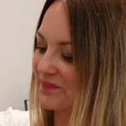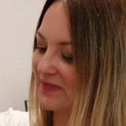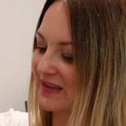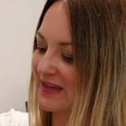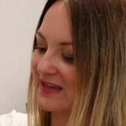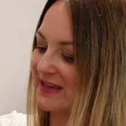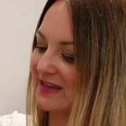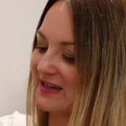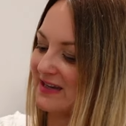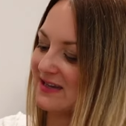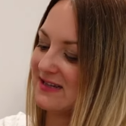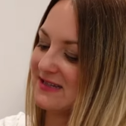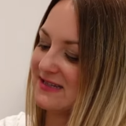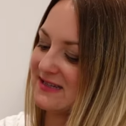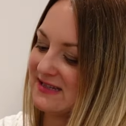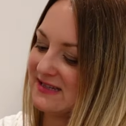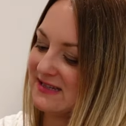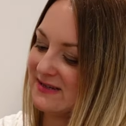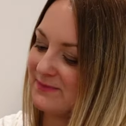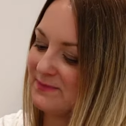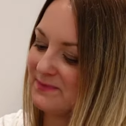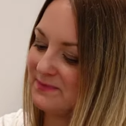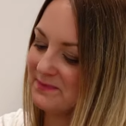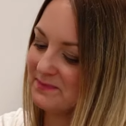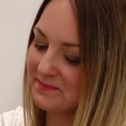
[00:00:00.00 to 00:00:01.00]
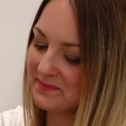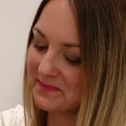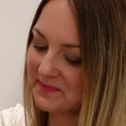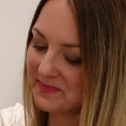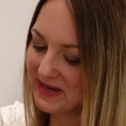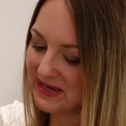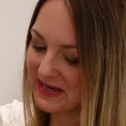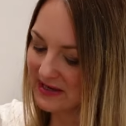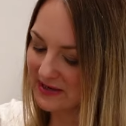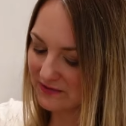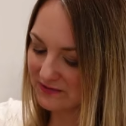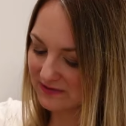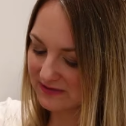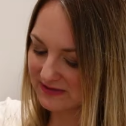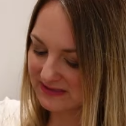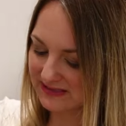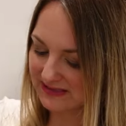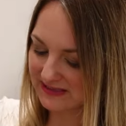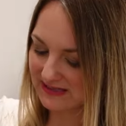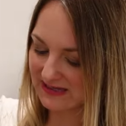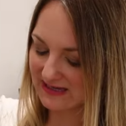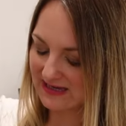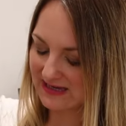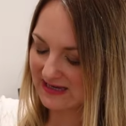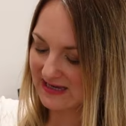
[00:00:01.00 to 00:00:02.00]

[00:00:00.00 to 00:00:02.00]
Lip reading: It has a belt.